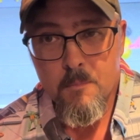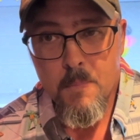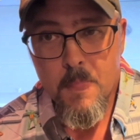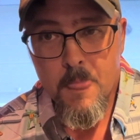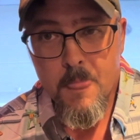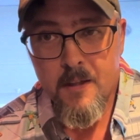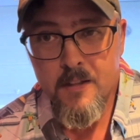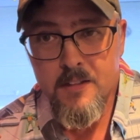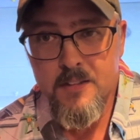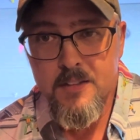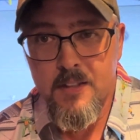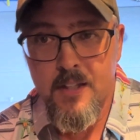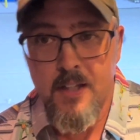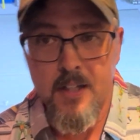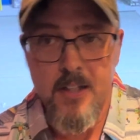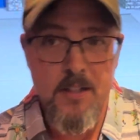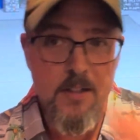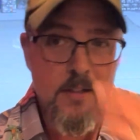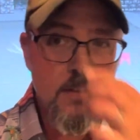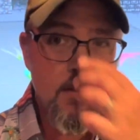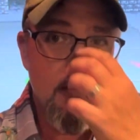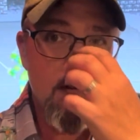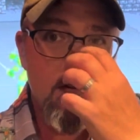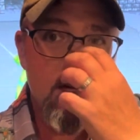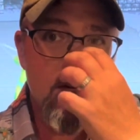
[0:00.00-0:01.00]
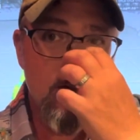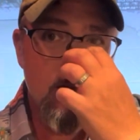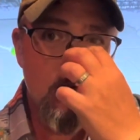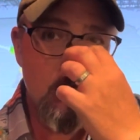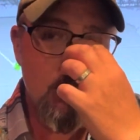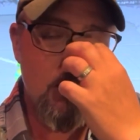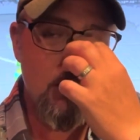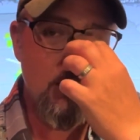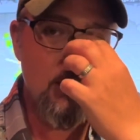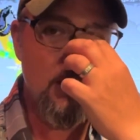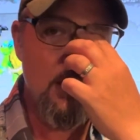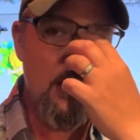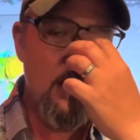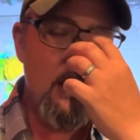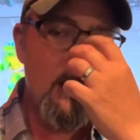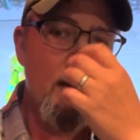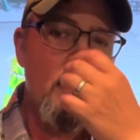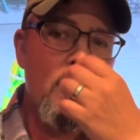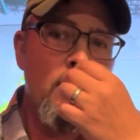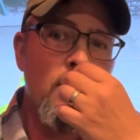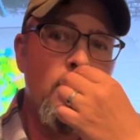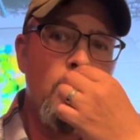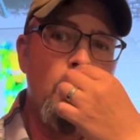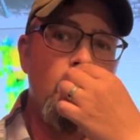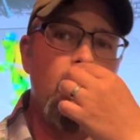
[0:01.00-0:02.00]
It's like you can do,
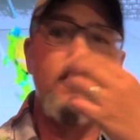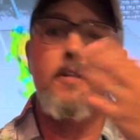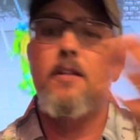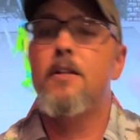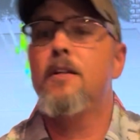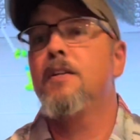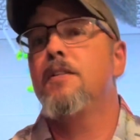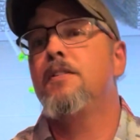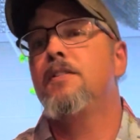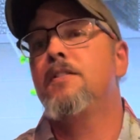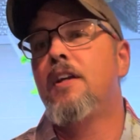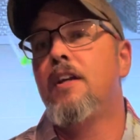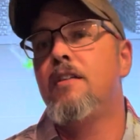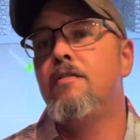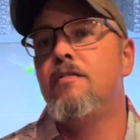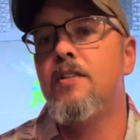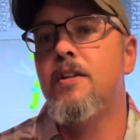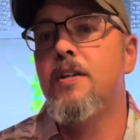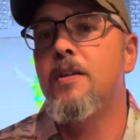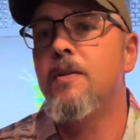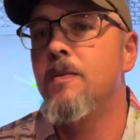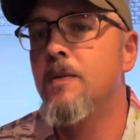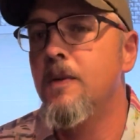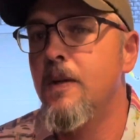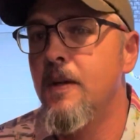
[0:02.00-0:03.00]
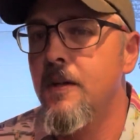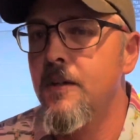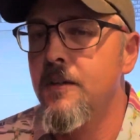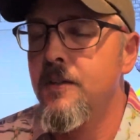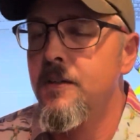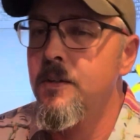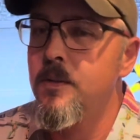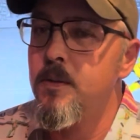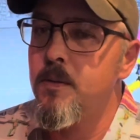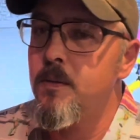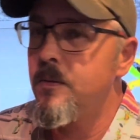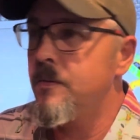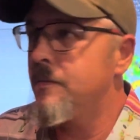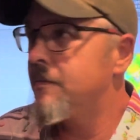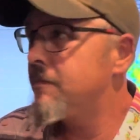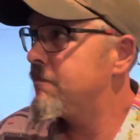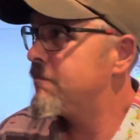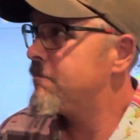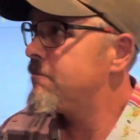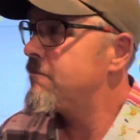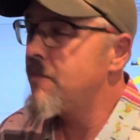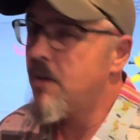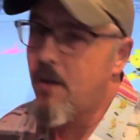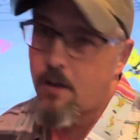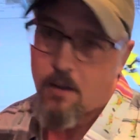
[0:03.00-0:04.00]
and you can save anywhere too
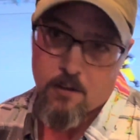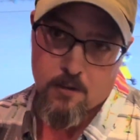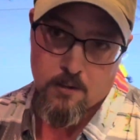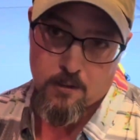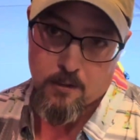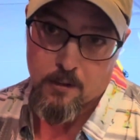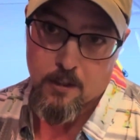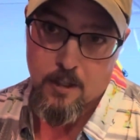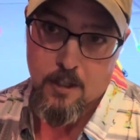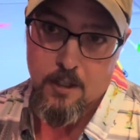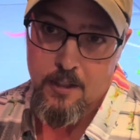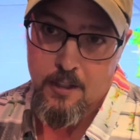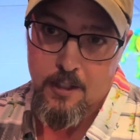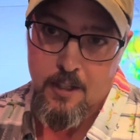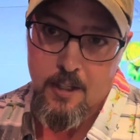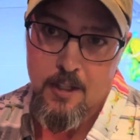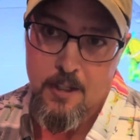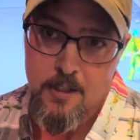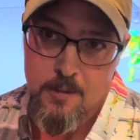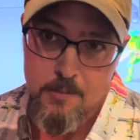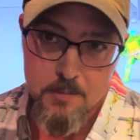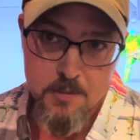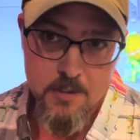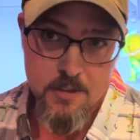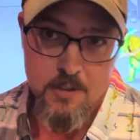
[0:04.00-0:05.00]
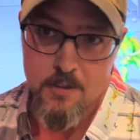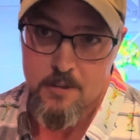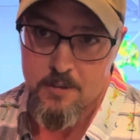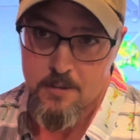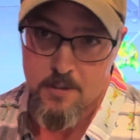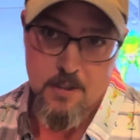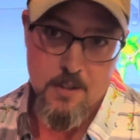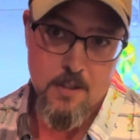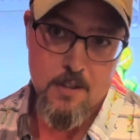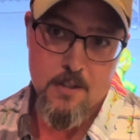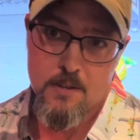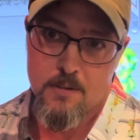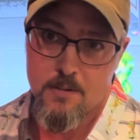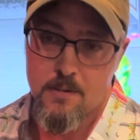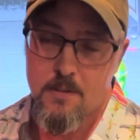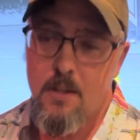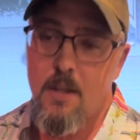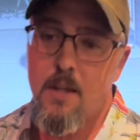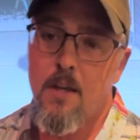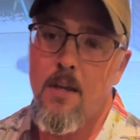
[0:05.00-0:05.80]
on a lot of games these days.